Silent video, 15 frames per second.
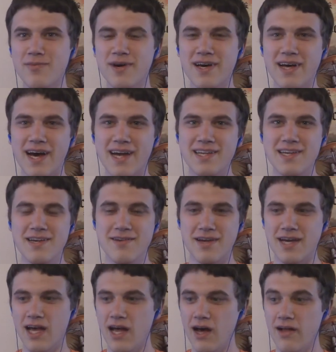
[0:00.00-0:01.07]
But I did
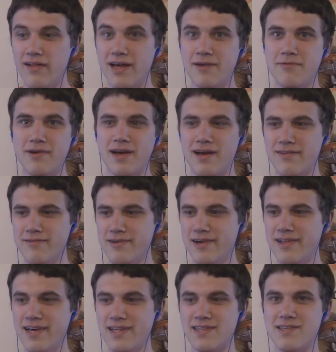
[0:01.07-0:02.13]
like
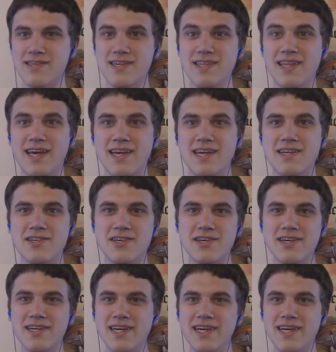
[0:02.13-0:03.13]
really like the scene that he took